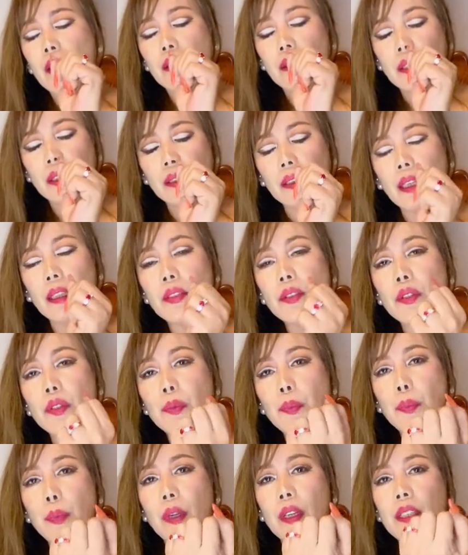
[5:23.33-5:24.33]
They're not
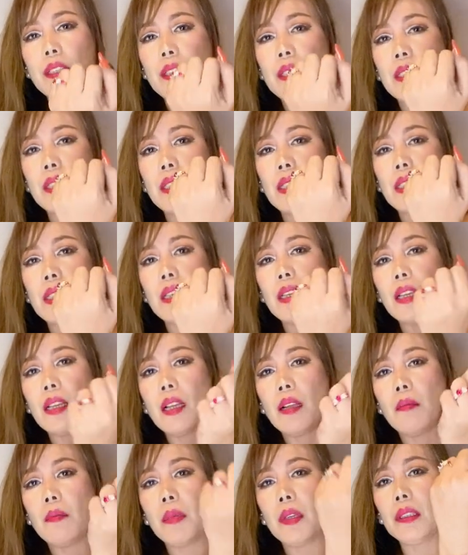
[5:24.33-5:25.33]
so pricey
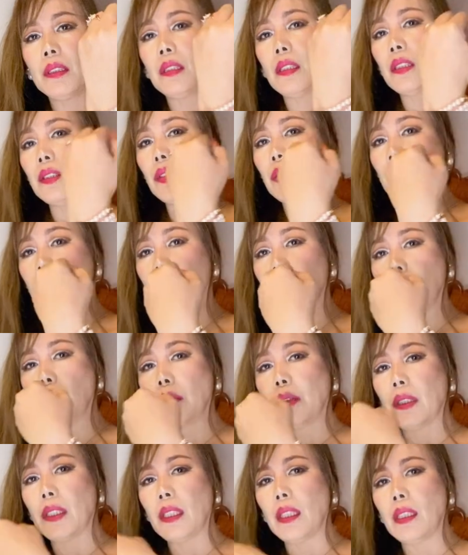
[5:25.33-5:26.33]
but luxury
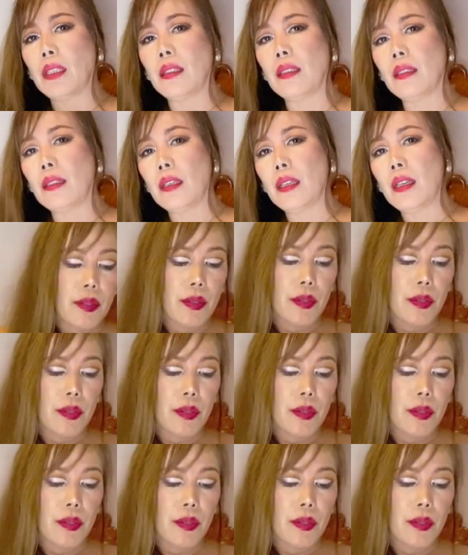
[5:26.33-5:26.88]
looking.